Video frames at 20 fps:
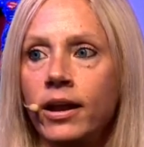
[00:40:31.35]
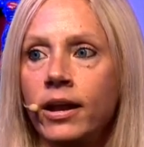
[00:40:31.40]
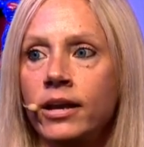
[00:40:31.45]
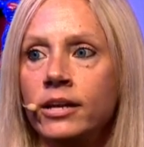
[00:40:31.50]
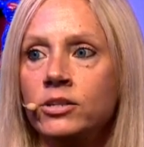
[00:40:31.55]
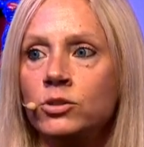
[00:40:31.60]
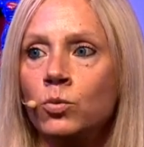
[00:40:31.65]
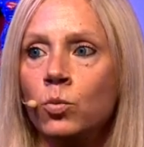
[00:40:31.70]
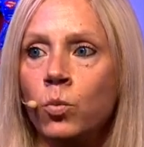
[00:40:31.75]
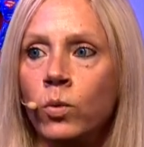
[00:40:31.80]

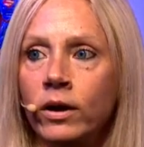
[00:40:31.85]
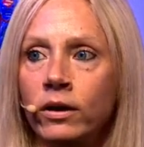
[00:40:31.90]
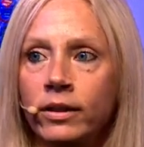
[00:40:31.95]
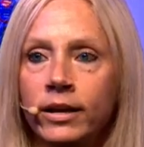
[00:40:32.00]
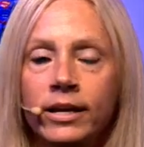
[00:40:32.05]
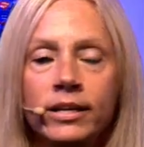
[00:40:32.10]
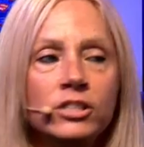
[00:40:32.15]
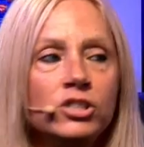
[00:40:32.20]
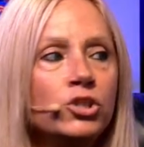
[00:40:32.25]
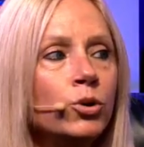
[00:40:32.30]
is
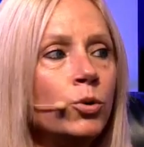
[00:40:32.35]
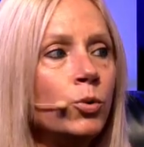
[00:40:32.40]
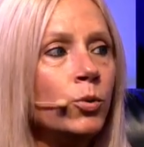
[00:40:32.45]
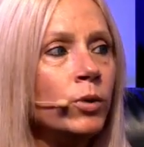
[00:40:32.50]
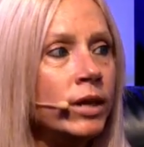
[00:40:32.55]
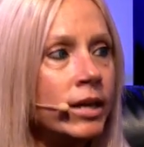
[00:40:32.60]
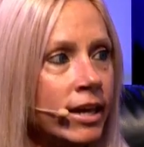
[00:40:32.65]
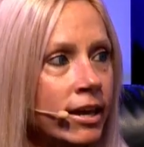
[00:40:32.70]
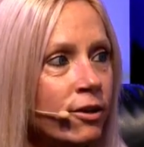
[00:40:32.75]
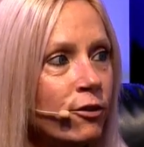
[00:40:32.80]
willing to
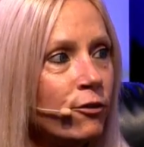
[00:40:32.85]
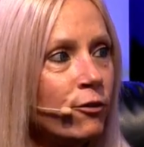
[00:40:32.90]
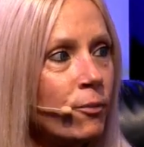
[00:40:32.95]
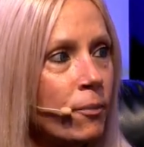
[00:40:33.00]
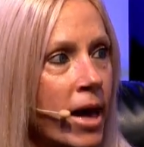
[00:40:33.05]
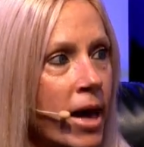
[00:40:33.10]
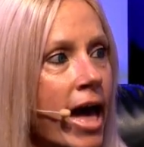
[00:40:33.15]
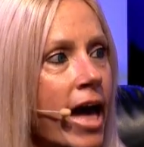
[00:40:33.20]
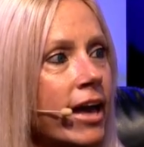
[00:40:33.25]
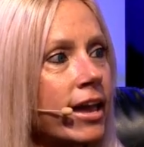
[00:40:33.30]
give
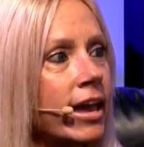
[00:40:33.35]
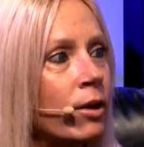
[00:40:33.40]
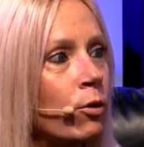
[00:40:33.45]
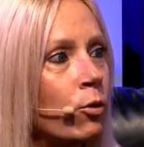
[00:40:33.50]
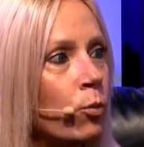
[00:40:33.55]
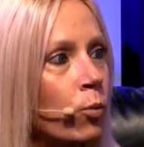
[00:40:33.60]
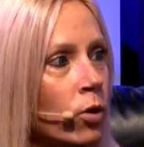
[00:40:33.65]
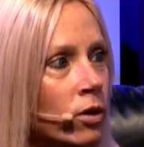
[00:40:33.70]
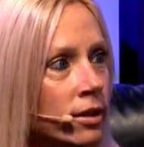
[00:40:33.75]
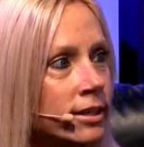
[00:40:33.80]
back
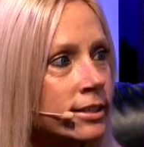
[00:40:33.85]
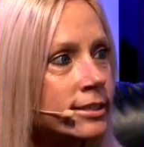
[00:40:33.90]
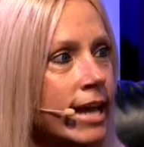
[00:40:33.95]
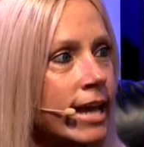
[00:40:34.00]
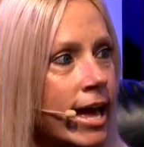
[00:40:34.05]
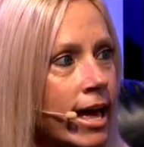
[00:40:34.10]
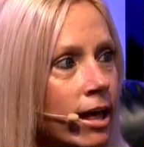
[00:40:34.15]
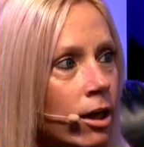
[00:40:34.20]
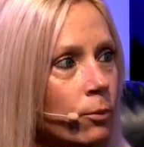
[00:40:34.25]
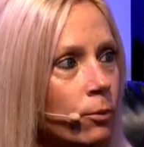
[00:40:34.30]
and willing to
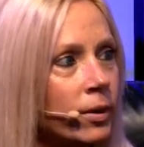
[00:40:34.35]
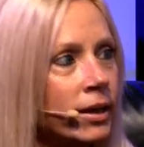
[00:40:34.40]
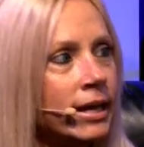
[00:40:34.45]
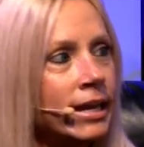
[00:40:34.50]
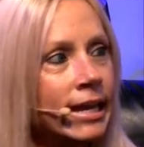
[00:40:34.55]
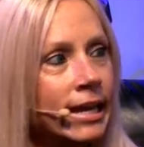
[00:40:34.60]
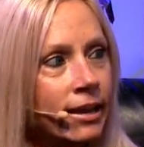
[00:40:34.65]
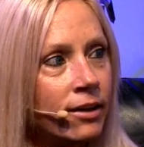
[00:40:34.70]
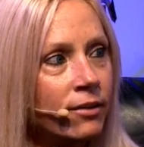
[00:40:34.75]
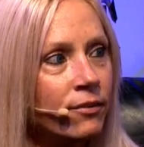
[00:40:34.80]
help and
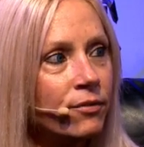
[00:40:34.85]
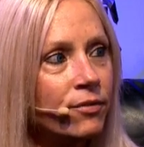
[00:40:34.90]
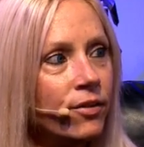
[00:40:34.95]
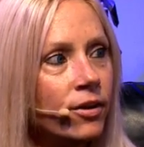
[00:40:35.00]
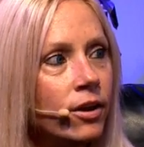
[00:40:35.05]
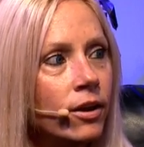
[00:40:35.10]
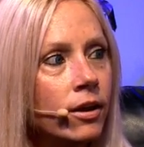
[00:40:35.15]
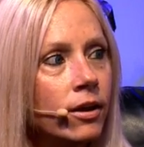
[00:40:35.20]
give